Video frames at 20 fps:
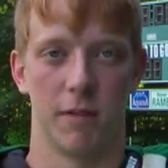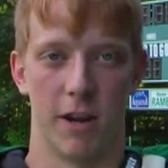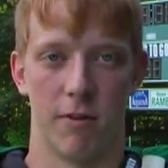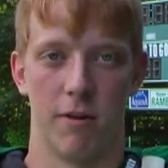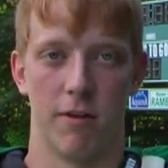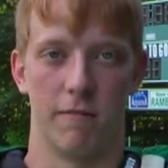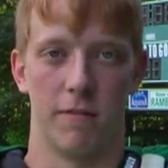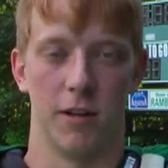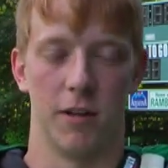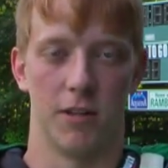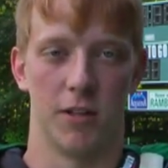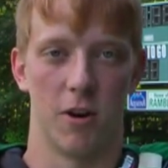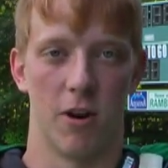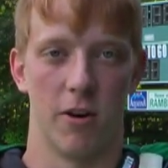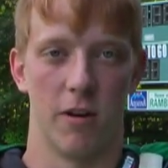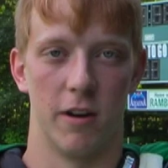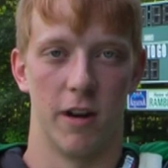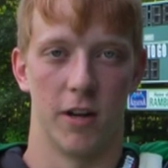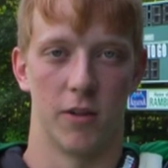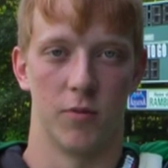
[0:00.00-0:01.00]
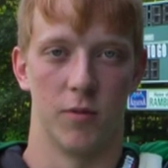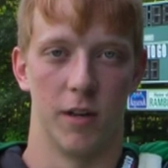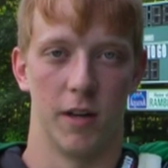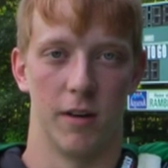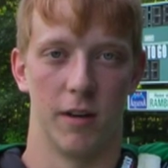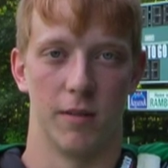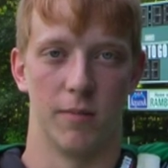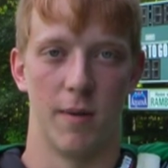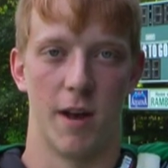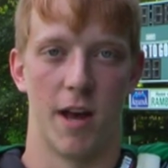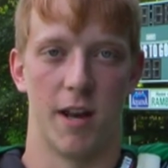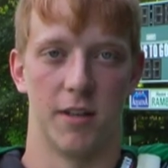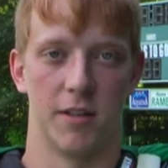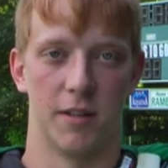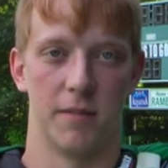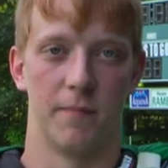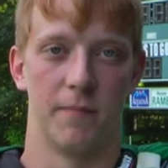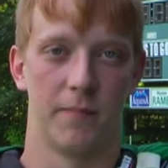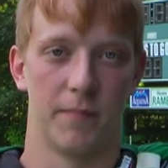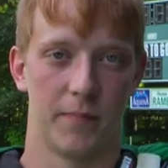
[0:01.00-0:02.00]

Can't wait to get started next week against Madison.